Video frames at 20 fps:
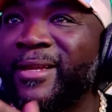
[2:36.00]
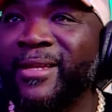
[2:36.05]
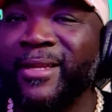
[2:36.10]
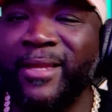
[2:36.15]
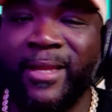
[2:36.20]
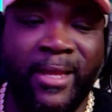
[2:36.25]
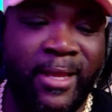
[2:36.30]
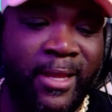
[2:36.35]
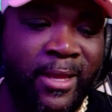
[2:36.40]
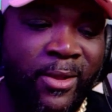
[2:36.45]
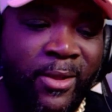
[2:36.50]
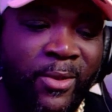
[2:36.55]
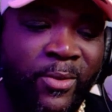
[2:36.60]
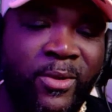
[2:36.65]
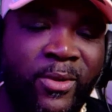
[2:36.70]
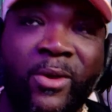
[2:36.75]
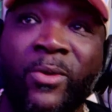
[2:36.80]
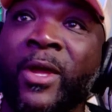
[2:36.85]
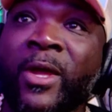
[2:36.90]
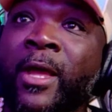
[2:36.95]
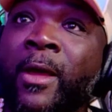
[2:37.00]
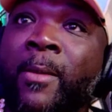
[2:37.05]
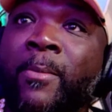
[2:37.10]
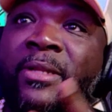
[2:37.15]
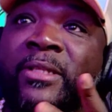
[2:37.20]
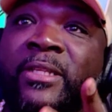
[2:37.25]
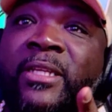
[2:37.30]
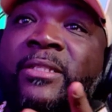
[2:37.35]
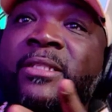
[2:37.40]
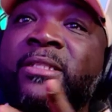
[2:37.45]
Yeah, I don't know. But
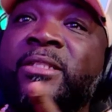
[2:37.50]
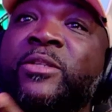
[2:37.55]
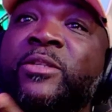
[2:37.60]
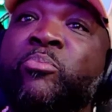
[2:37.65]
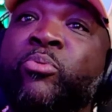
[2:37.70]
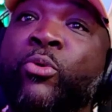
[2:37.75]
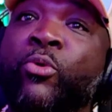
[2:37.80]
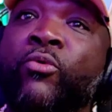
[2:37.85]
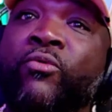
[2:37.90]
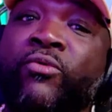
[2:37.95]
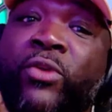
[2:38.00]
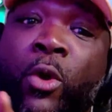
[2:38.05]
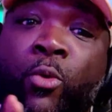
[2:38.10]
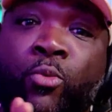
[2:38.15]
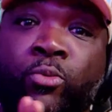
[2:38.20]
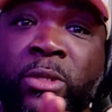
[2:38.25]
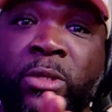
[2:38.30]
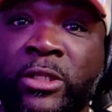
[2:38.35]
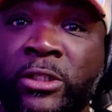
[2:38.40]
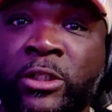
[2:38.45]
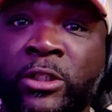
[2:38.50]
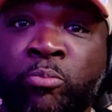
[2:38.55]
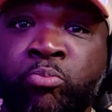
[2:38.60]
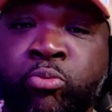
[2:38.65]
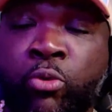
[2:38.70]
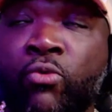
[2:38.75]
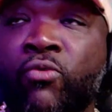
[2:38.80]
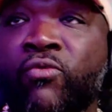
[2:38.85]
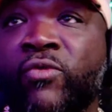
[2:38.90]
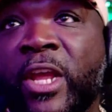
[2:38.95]
this is a proof, though. This is
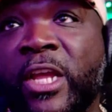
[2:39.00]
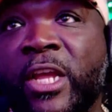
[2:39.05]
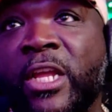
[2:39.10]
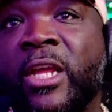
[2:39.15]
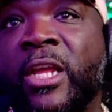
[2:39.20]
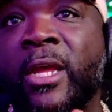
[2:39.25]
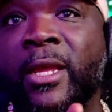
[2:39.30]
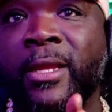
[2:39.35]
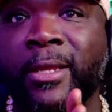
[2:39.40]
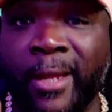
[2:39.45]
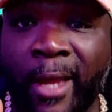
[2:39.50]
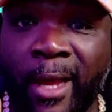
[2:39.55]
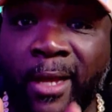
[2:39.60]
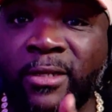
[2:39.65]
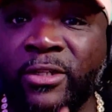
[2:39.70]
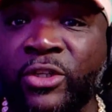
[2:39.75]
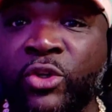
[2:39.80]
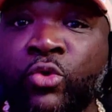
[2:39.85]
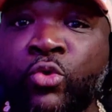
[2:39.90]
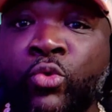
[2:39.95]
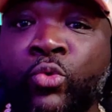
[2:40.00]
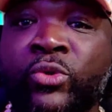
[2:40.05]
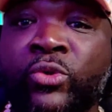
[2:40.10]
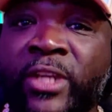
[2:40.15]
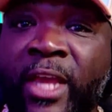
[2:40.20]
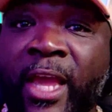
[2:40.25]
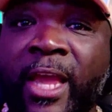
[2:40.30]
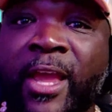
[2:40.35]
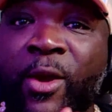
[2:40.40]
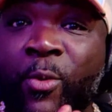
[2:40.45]
proof that young dudes
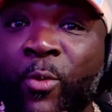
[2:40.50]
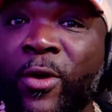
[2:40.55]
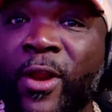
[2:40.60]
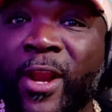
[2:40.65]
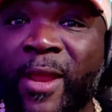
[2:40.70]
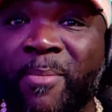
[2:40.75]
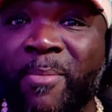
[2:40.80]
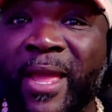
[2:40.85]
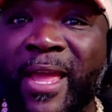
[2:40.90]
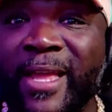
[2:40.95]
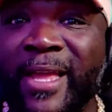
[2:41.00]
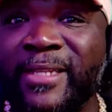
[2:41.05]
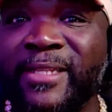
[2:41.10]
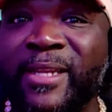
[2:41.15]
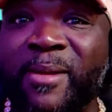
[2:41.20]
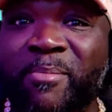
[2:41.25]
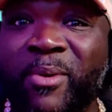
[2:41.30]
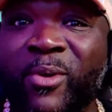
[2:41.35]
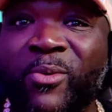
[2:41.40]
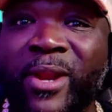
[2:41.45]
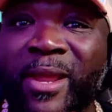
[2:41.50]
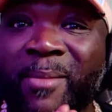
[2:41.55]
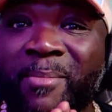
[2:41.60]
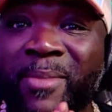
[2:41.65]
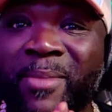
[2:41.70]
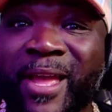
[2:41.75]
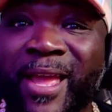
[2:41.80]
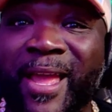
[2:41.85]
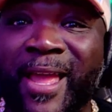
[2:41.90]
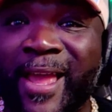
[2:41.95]
can wear their pants up on their
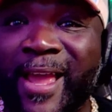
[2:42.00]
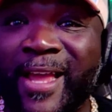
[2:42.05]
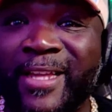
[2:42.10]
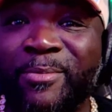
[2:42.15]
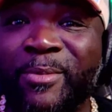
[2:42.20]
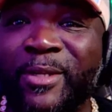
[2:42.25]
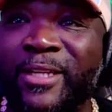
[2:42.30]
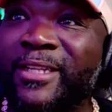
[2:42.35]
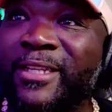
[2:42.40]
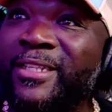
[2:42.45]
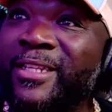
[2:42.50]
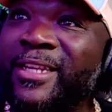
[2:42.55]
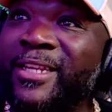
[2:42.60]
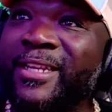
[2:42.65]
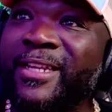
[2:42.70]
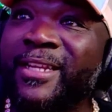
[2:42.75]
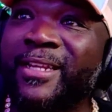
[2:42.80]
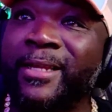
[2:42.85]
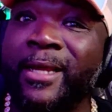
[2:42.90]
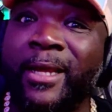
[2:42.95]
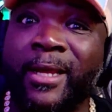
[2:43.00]
behinds, because look at